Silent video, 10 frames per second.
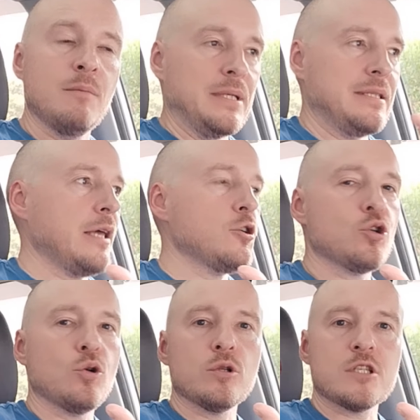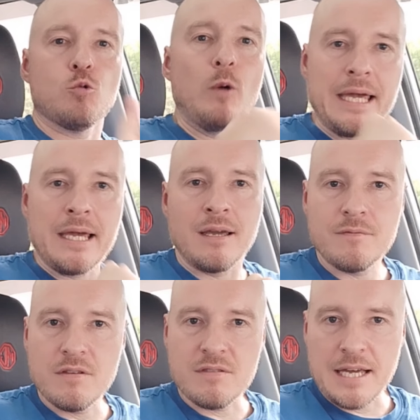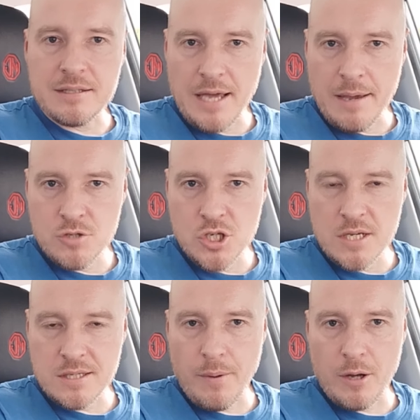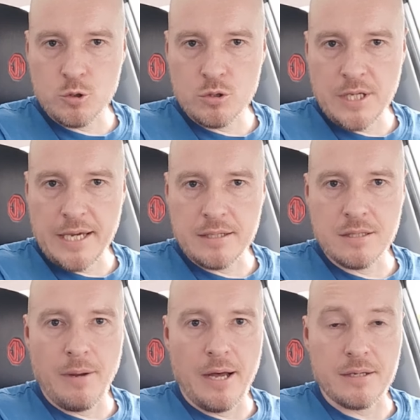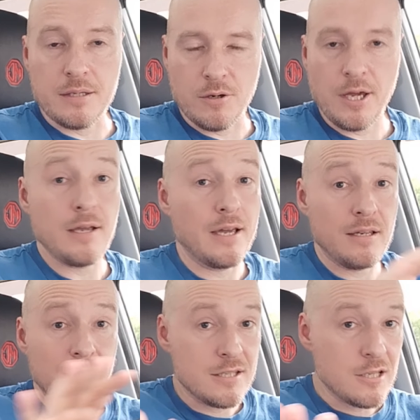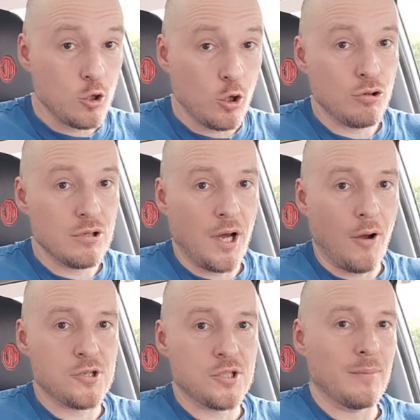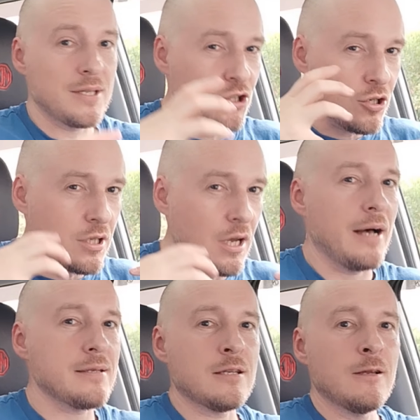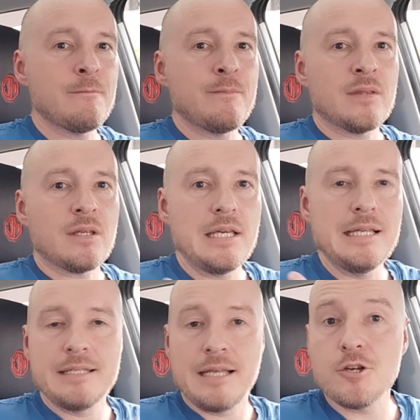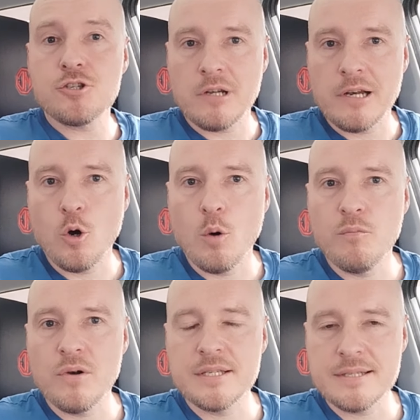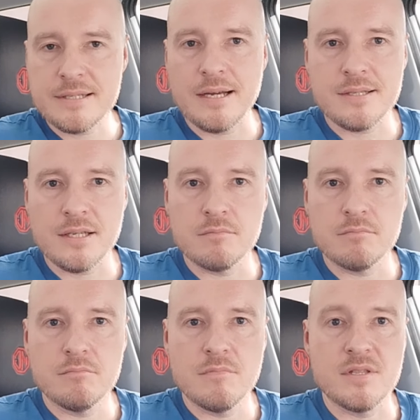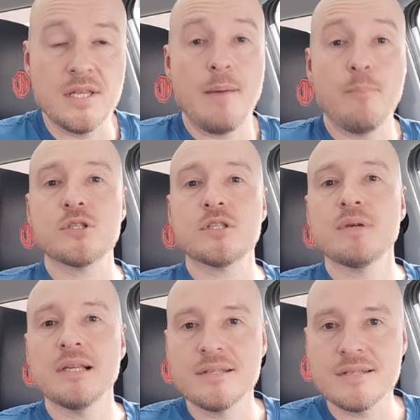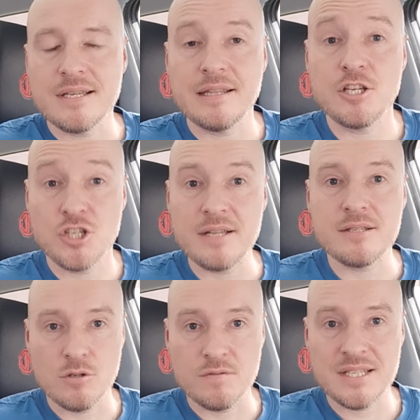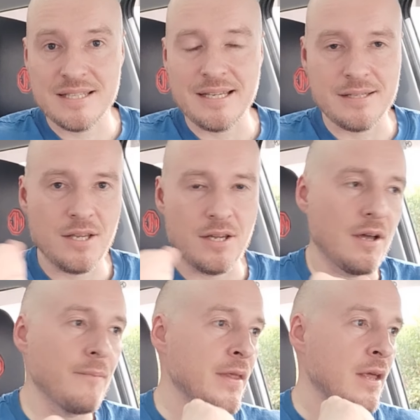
potential swing that MG is about to take at the market, okay? And this is not to encourage them. It's just us intelligently, hopefully, discussing their possibilities and their chances of success here, yeah?